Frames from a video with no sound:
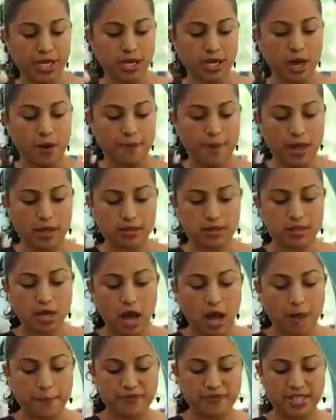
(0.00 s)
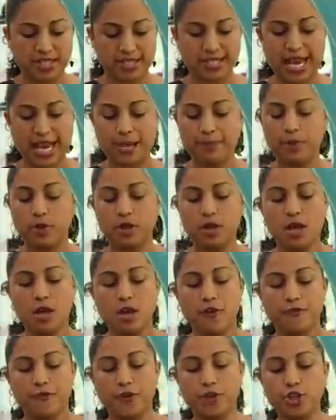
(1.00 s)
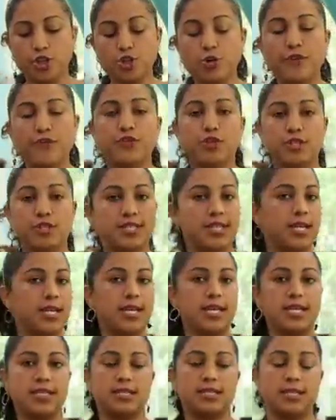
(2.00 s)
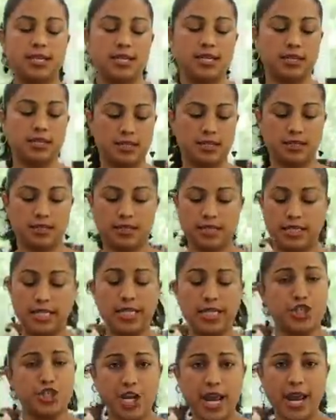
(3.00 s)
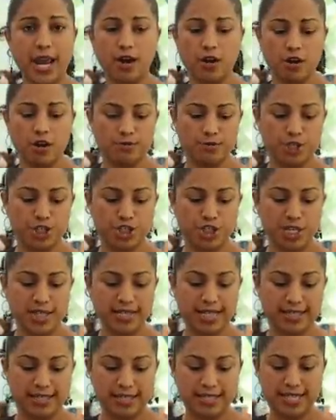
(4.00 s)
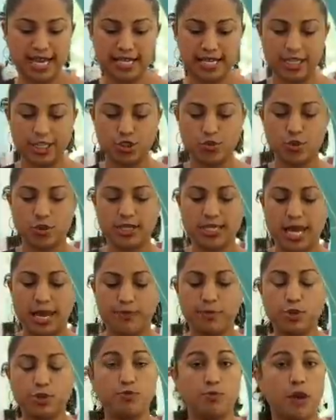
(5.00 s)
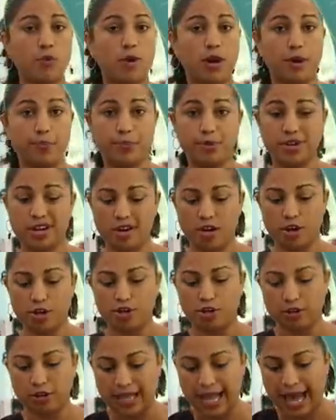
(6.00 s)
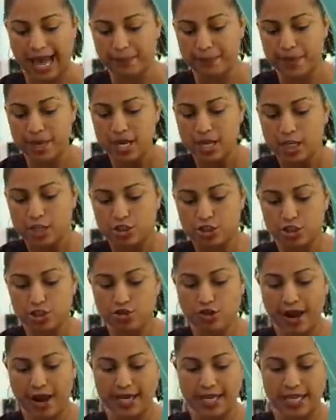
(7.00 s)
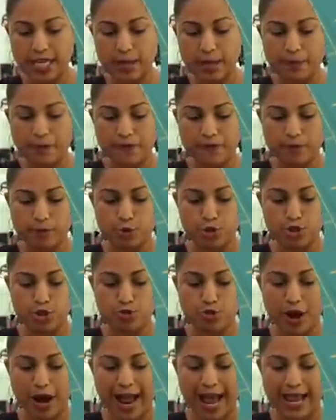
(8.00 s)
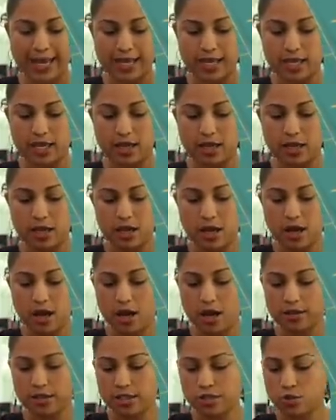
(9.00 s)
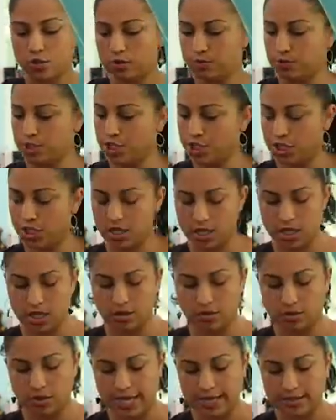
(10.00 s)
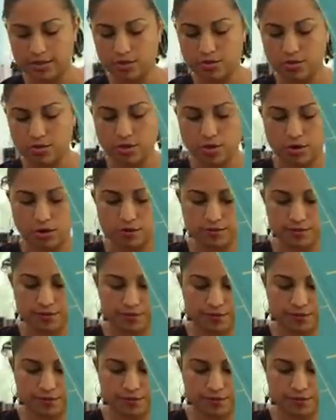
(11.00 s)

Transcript: it up on top of the table. For you, if you're sitting in a, in a, in a chair or machine that's set into a table, you may wanna put it on your lap. Just try and keep it from dragging on the sewing machine needle as you sew.